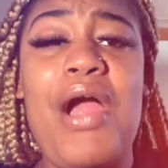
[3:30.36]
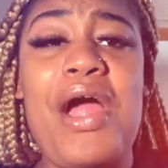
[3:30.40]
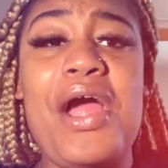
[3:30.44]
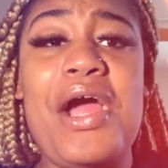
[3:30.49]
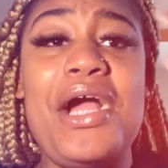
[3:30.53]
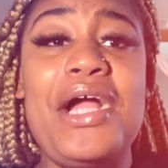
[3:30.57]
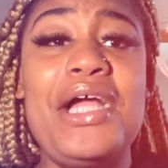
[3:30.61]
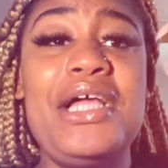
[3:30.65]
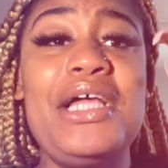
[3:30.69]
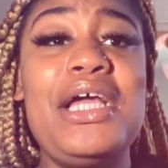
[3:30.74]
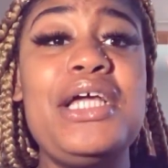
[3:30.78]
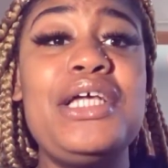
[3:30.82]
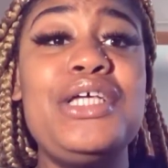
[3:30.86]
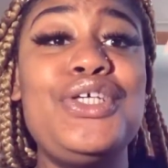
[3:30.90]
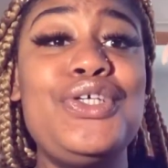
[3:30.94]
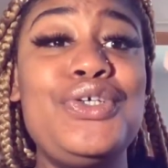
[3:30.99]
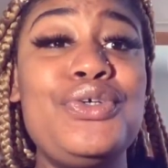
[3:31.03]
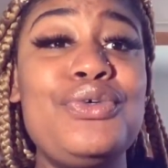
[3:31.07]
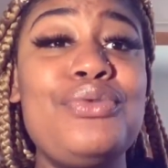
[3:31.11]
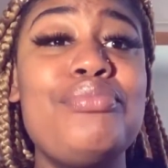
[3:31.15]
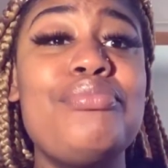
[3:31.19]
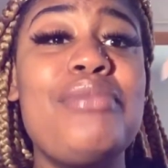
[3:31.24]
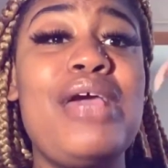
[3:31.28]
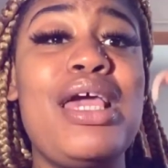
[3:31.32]

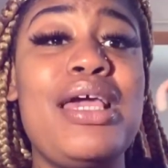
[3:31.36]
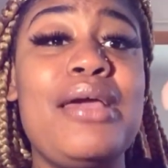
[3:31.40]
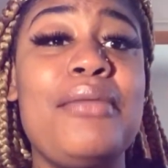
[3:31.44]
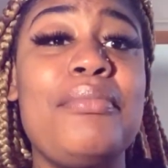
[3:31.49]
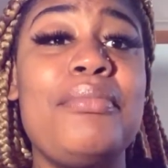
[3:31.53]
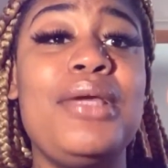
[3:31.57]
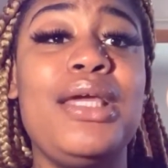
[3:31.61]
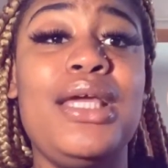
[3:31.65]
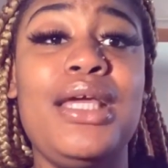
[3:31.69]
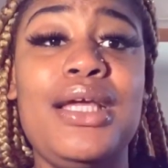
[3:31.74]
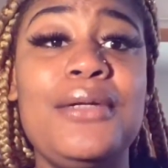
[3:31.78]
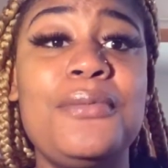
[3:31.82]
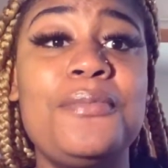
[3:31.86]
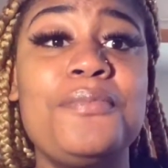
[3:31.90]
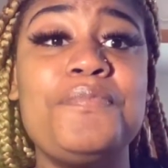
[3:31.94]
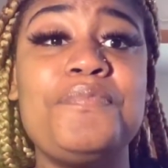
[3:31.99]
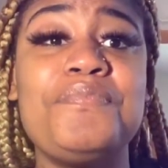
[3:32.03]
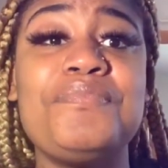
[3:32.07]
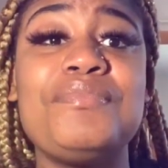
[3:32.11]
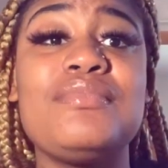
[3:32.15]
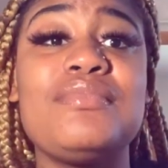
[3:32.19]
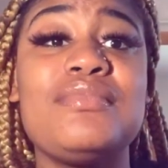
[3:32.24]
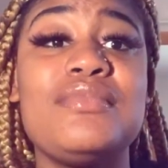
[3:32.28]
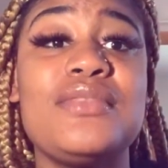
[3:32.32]
AAU made me
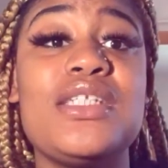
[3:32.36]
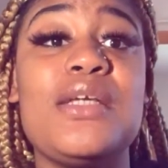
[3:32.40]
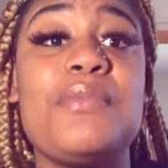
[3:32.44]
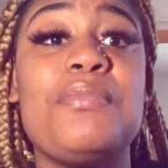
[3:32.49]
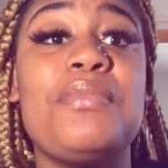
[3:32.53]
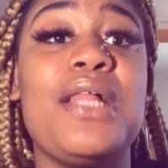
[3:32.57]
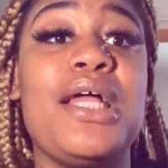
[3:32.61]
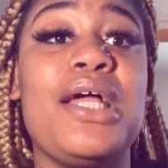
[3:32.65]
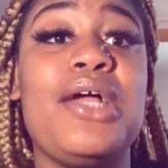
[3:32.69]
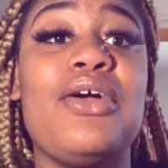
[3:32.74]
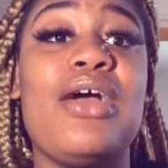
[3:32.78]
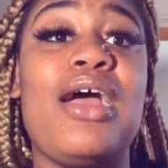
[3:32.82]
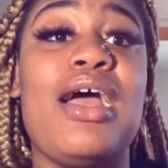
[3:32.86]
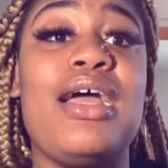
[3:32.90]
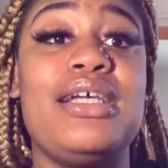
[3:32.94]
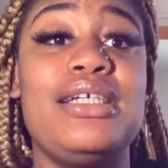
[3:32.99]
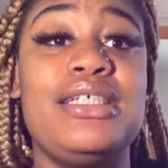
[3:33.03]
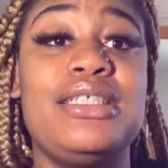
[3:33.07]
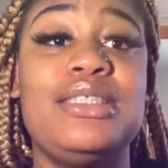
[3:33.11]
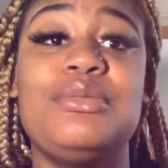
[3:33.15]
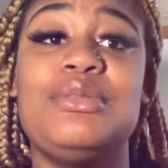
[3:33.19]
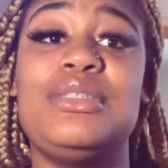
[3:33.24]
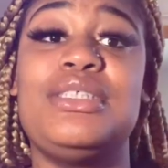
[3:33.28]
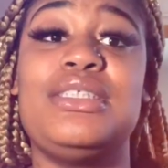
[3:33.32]
the player I
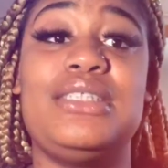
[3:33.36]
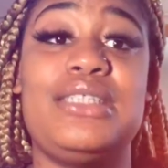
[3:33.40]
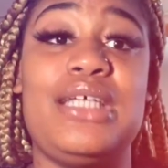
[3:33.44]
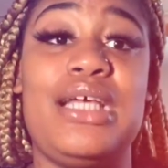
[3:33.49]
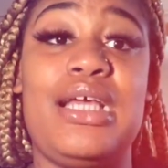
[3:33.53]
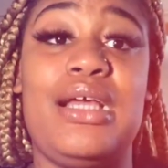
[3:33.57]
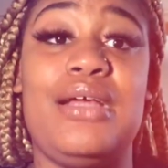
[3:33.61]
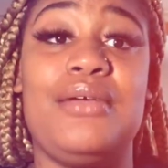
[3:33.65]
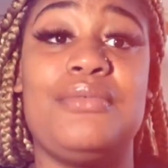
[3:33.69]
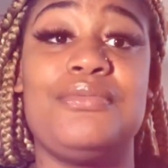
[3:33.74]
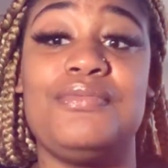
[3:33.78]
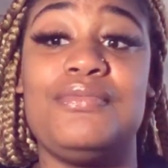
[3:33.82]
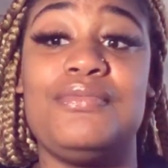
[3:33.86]
am today,